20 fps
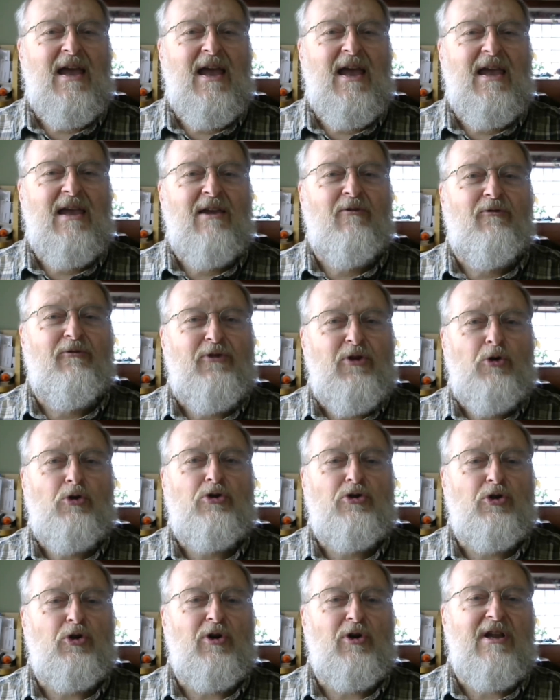a
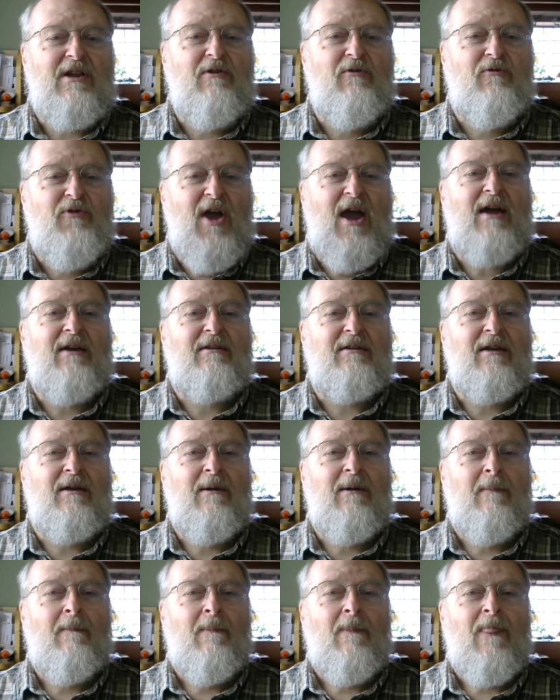future event
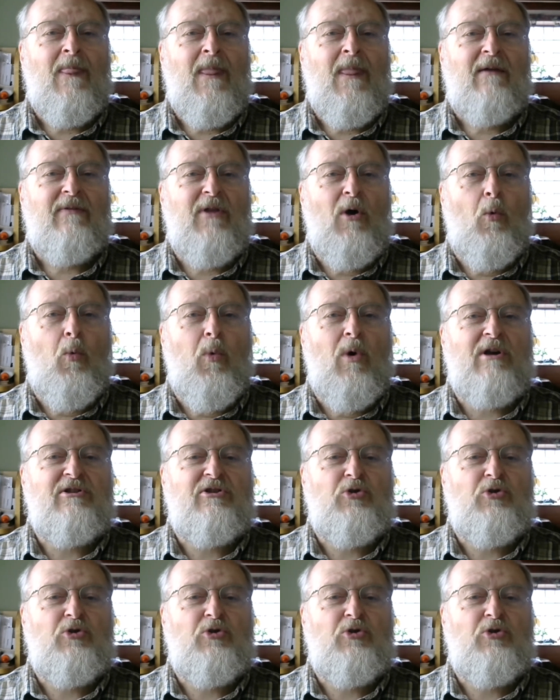that was